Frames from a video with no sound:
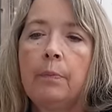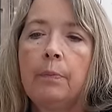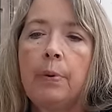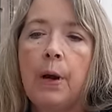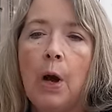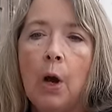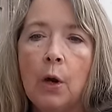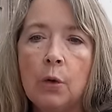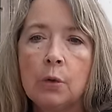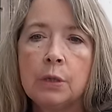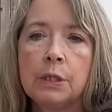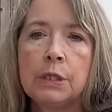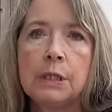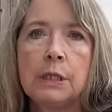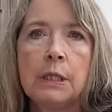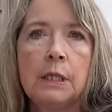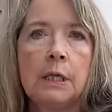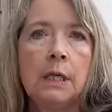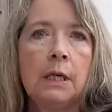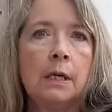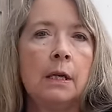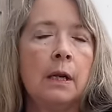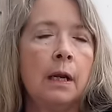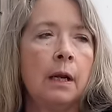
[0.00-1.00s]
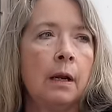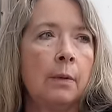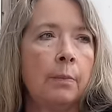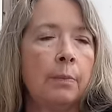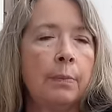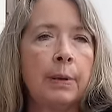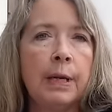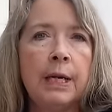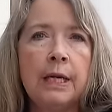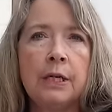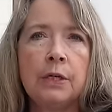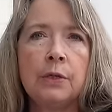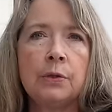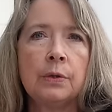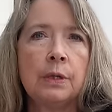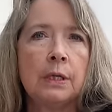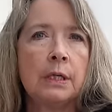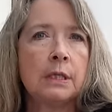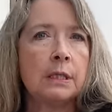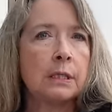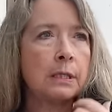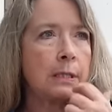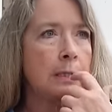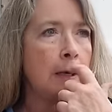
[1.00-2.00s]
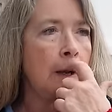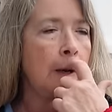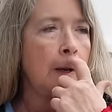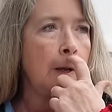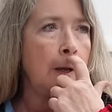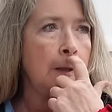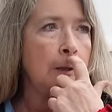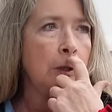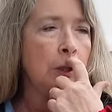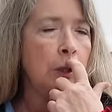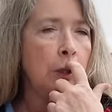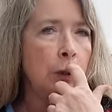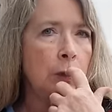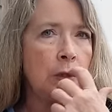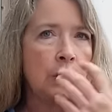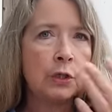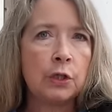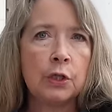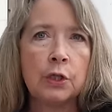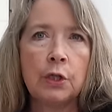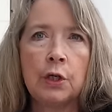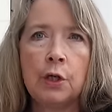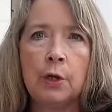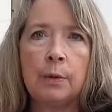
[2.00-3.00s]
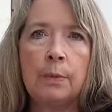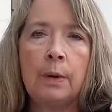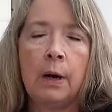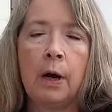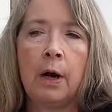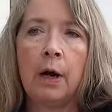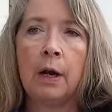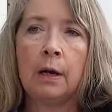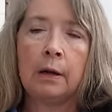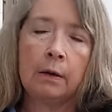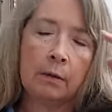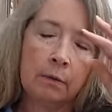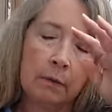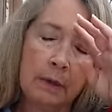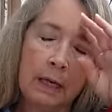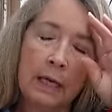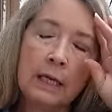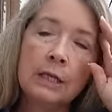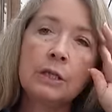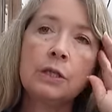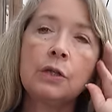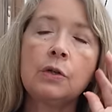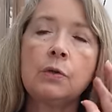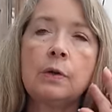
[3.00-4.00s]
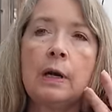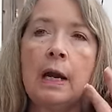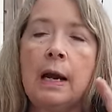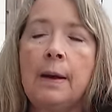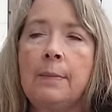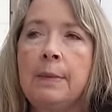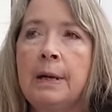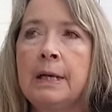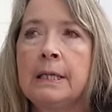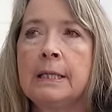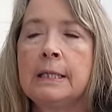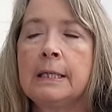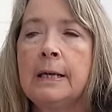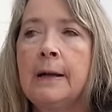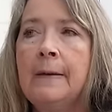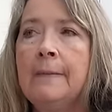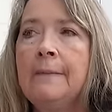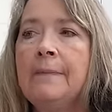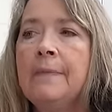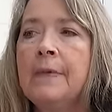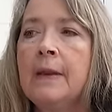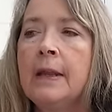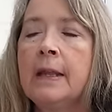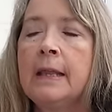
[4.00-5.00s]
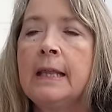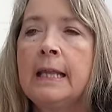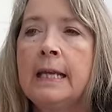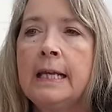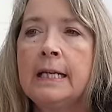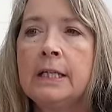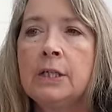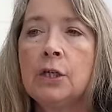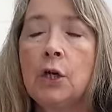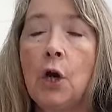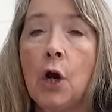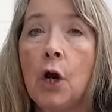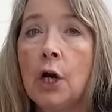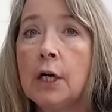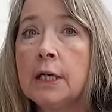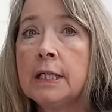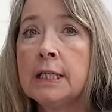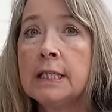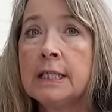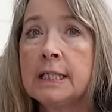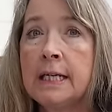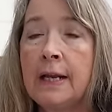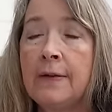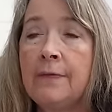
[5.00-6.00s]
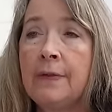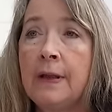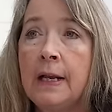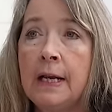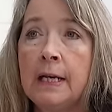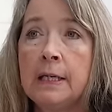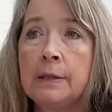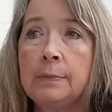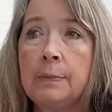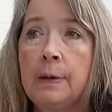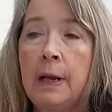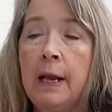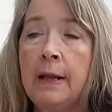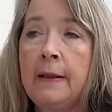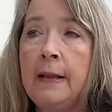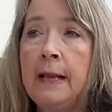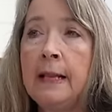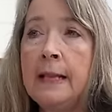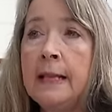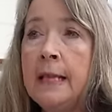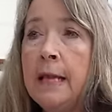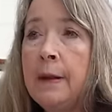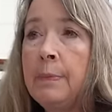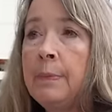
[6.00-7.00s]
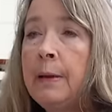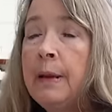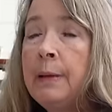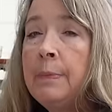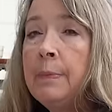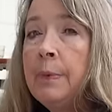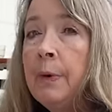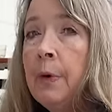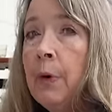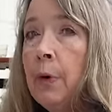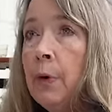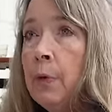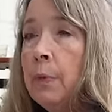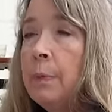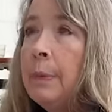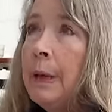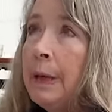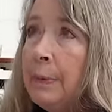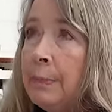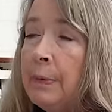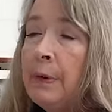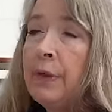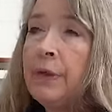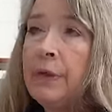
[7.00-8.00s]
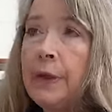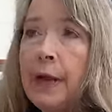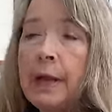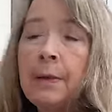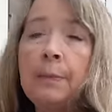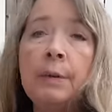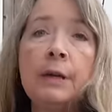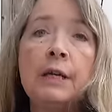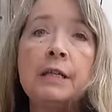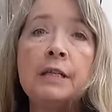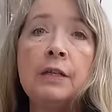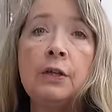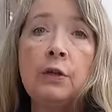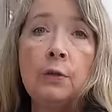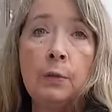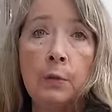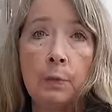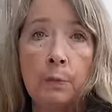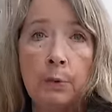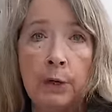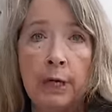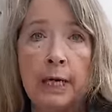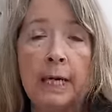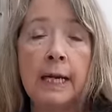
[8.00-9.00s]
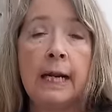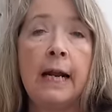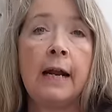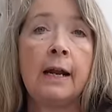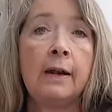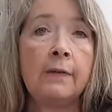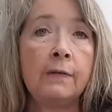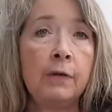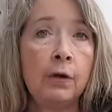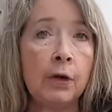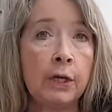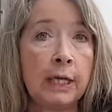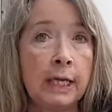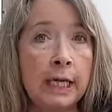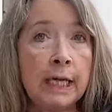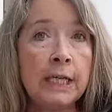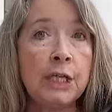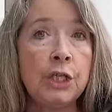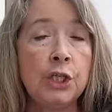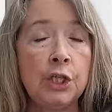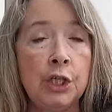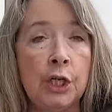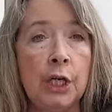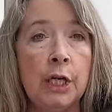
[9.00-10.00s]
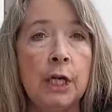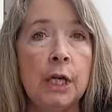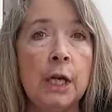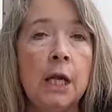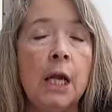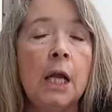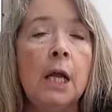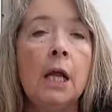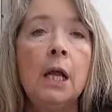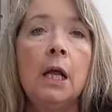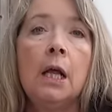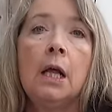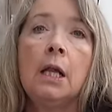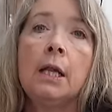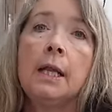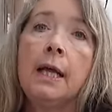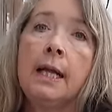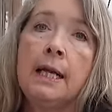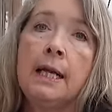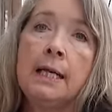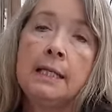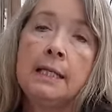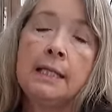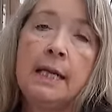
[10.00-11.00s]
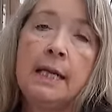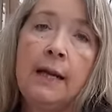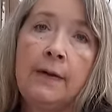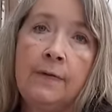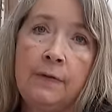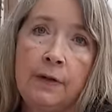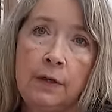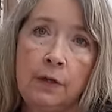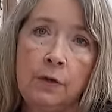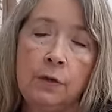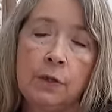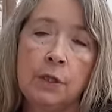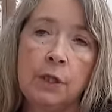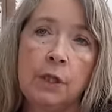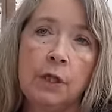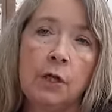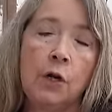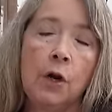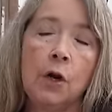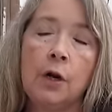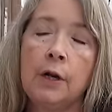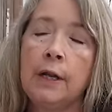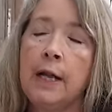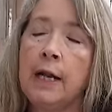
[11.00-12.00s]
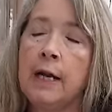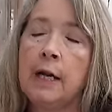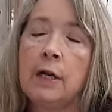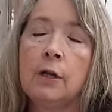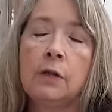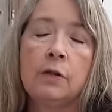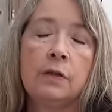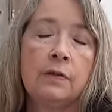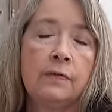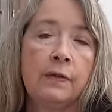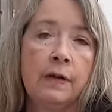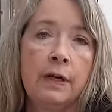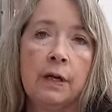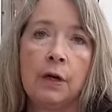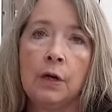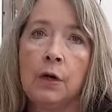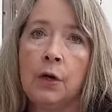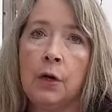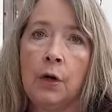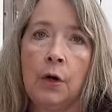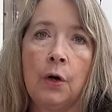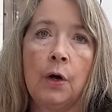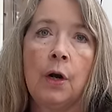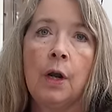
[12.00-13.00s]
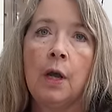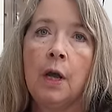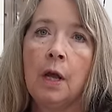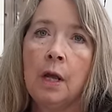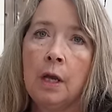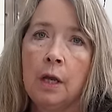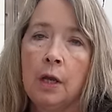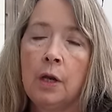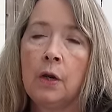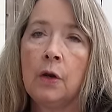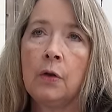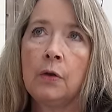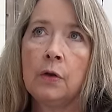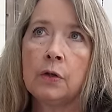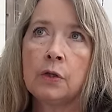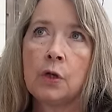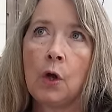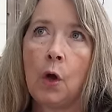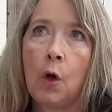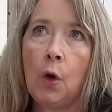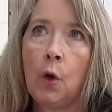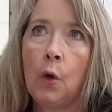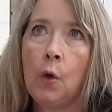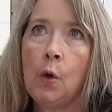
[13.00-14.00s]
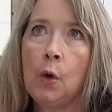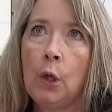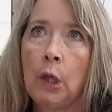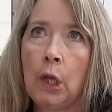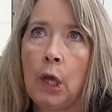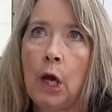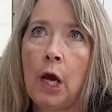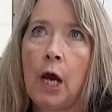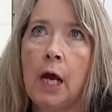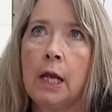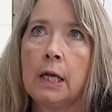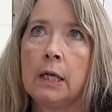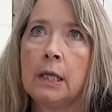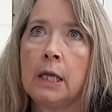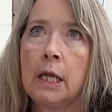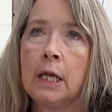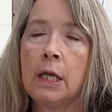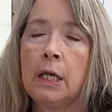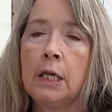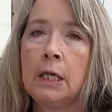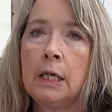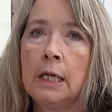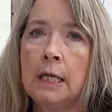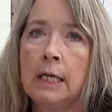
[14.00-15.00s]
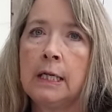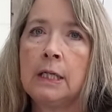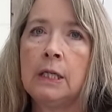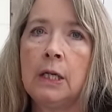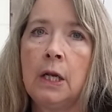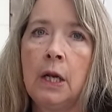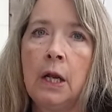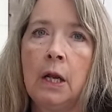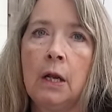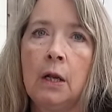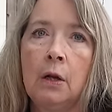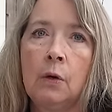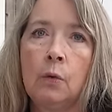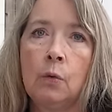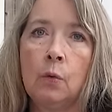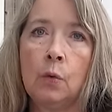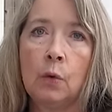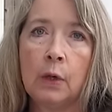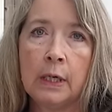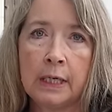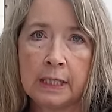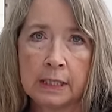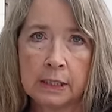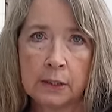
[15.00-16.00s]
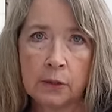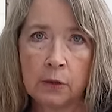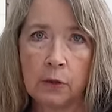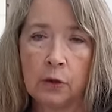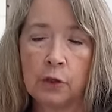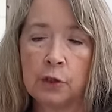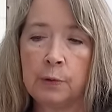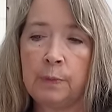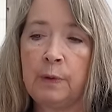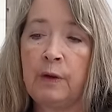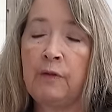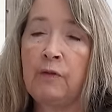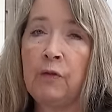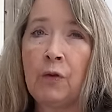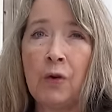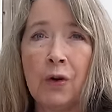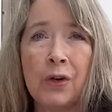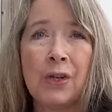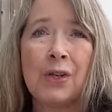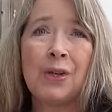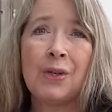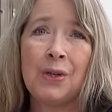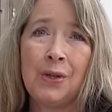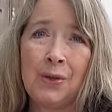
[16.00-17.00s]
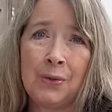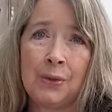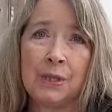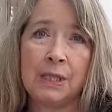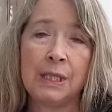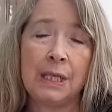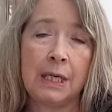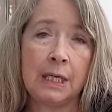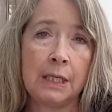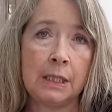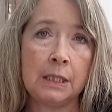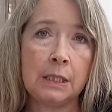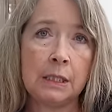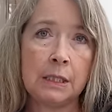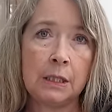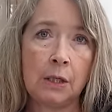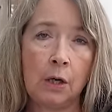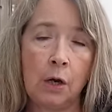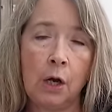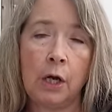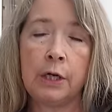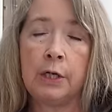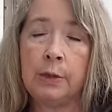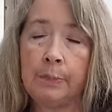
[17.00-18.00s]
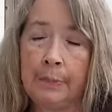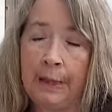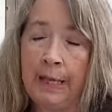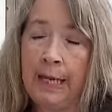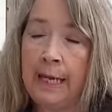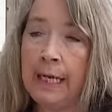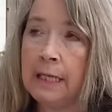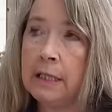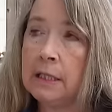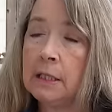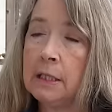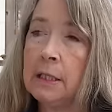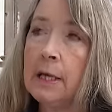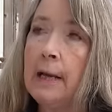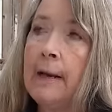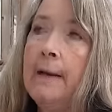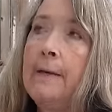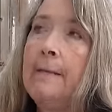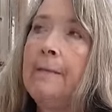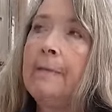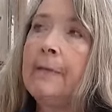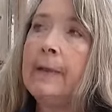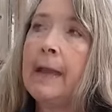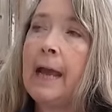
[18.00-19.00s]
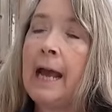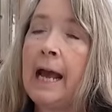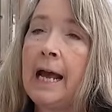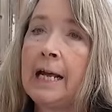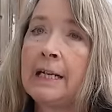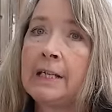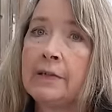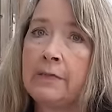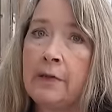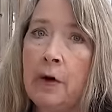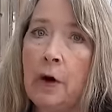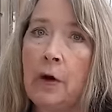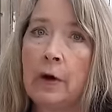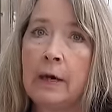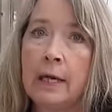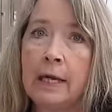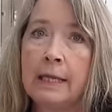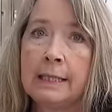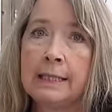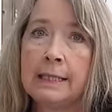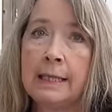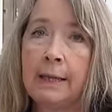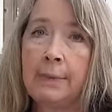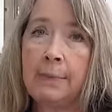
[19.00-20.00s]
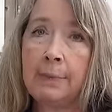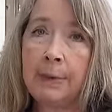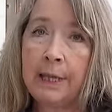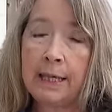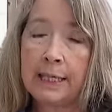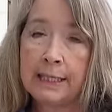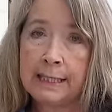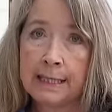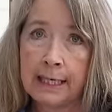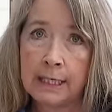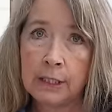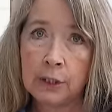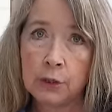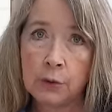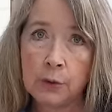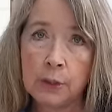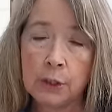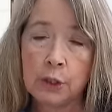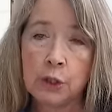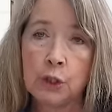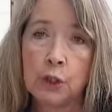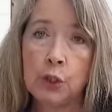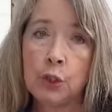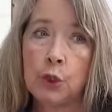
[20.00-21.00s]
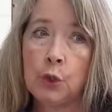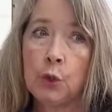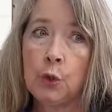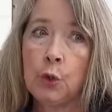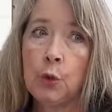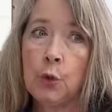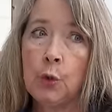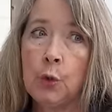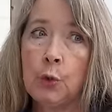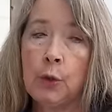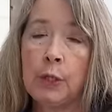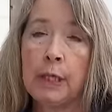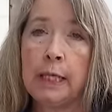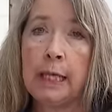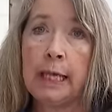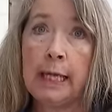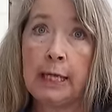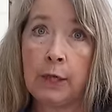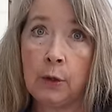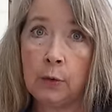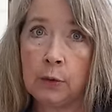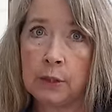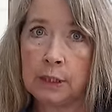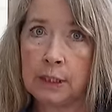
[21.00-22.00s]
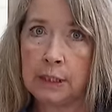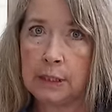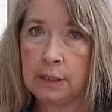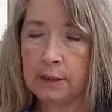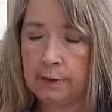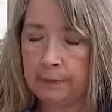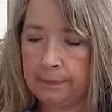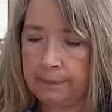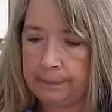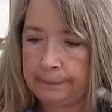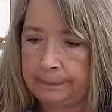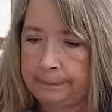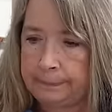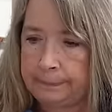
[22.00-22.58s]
posted in Pinterest, on YouTube, on Instagram as these garden safe things, and they think people people think because you bring it out of your kitchen that it's safe to use in the garden. That includes vinegar. You know, there's a whole lot that you need to research before you use things on your plants as far as them being dangerous to the ecosystem.